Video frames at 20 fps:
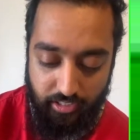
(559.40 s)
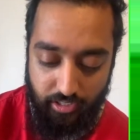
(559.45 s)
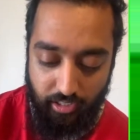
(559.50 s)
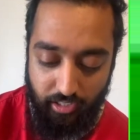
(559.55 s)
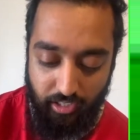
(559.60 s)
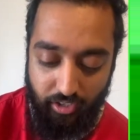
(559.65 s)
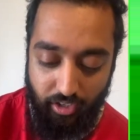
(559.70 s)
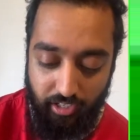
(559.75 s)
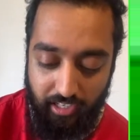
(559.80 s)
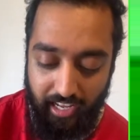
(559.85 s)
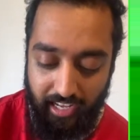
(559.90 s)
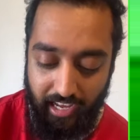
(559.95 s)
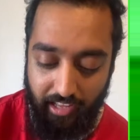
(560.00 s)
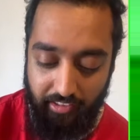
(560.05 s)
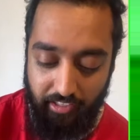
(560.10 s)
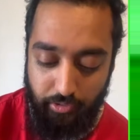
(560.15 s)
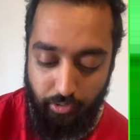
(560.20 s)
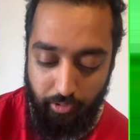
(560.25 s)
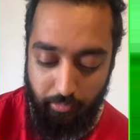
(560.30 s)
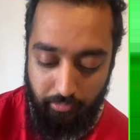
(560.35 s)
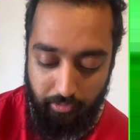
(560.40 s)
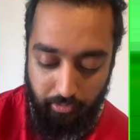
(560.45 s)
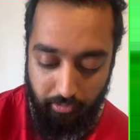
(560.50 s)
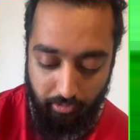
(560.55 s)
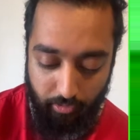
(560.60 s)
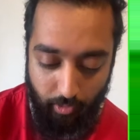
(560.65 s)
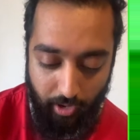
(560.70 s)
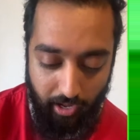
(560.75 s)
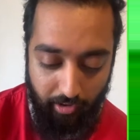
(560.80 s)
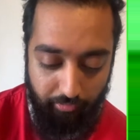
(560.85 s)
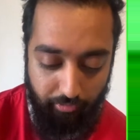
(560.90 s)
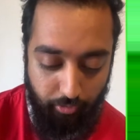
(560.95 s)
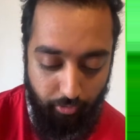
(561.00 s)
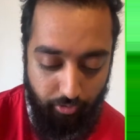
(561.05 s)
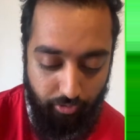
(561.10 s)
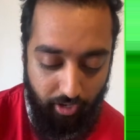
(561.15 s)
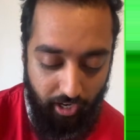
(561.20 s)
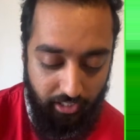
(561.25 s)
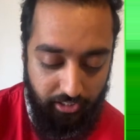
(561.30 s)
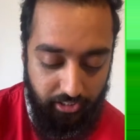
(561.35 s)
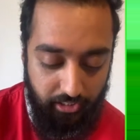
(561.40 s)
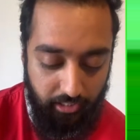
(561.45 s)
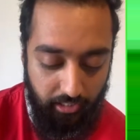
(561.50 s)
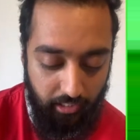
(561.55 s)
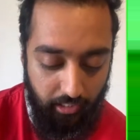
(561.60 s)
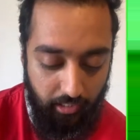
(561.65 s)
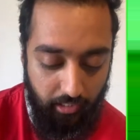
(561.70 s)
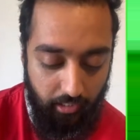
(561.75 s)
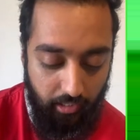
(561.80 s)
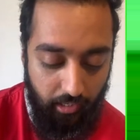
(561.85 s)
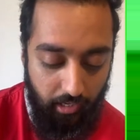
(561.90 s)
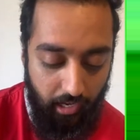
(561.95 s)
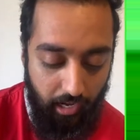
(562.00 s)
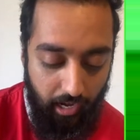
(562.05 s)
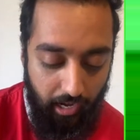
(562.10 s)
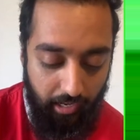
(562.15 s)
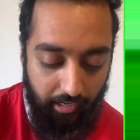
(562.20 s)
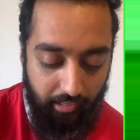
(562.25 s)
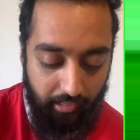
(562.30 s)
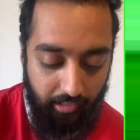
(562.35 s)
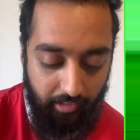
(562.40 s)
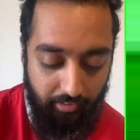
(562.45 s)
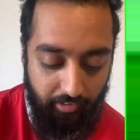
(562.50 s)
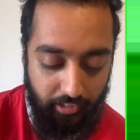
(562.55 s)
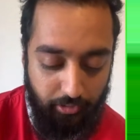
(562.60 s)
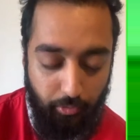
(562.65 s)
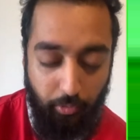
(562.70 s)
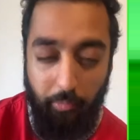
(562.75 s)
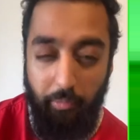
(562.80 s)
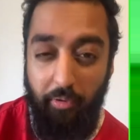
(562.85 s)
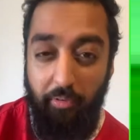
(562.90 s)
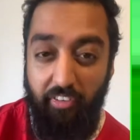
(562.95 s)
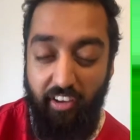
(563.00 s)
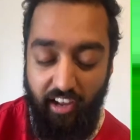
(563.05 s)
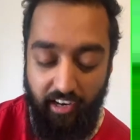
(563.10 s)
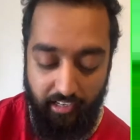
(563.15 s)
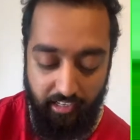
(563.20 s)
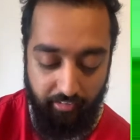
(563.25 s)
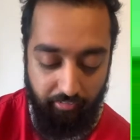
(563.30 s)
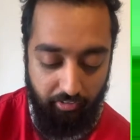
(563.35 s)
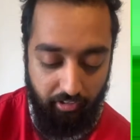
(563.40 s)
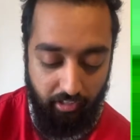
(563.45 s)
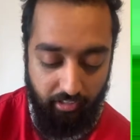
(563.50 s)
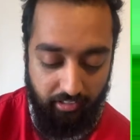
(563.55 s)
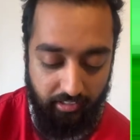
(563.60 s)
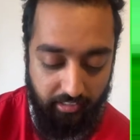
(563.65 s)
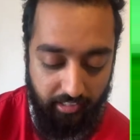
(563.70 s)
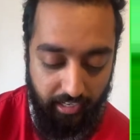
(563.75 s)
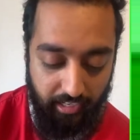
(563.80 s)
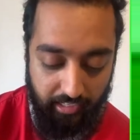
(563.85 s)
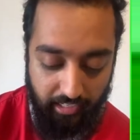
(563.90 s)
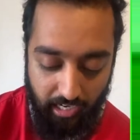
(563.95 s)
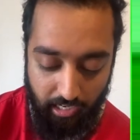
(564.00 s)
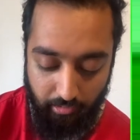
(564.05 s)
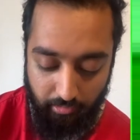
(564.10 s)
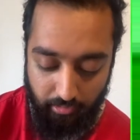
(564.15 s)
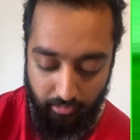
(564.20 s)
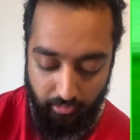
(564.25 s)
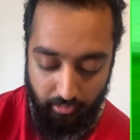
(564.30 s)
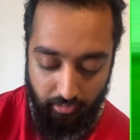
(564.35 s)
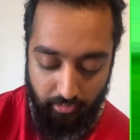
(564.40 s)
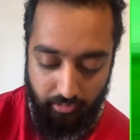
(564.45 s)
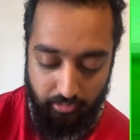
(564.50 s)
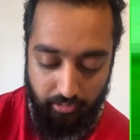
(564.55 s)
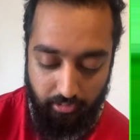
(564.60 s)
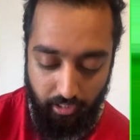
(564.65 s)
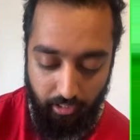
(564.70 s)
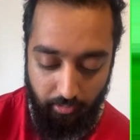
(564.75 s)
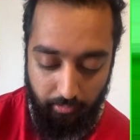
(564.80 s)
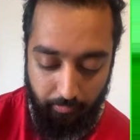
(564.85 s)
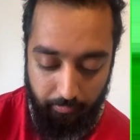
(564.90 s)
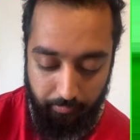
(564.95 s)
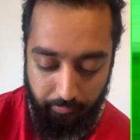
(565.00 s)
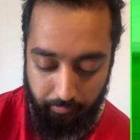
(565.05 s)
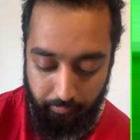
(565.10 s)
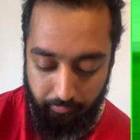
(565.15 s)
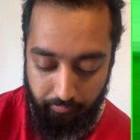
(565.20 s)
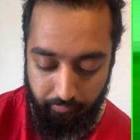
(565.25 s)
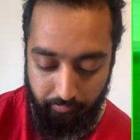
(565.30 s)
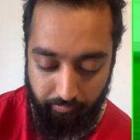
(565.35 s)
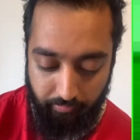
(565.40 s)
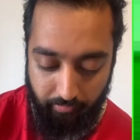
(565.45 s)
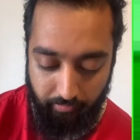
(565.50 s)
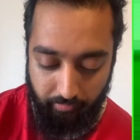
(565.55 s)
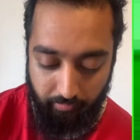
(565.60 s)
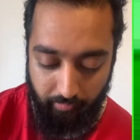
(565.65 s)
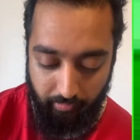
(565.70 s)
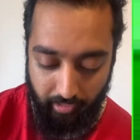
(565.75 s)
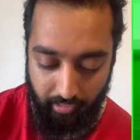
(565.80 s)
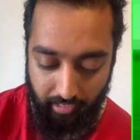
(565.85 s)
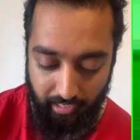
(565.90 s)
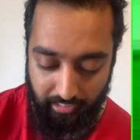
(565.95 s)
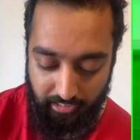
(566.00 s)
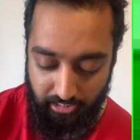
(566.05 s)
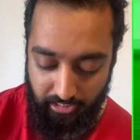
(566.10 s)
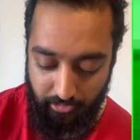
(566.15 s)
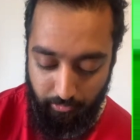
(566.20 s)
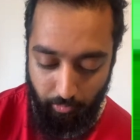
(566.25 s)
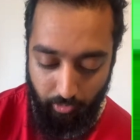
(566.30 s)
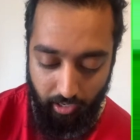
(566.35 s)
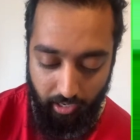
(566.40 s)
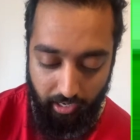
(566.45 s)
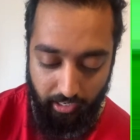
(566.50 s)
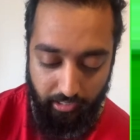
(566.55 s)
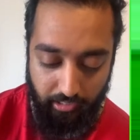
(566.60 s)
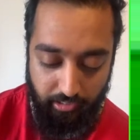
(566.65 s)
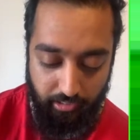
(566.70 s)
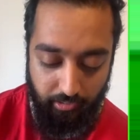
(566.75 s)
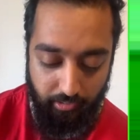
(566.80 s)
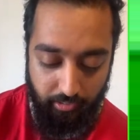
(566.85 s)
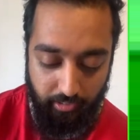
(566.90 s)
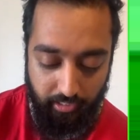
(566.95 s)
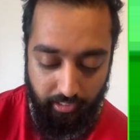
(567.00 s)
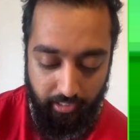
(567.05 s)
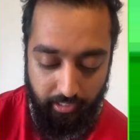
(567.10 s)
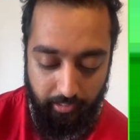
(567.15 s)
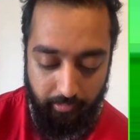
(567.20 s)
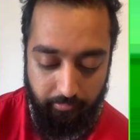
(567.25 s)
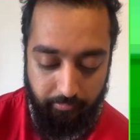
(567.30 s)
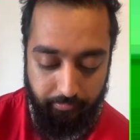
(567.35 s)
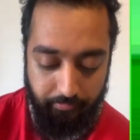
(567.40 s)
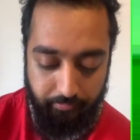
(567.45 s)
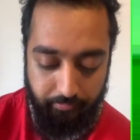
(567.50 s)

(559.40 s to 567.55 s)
You could take out this one. There's quite a few trash here, and this one will be fairly difficult to take out. So let's see what I do here.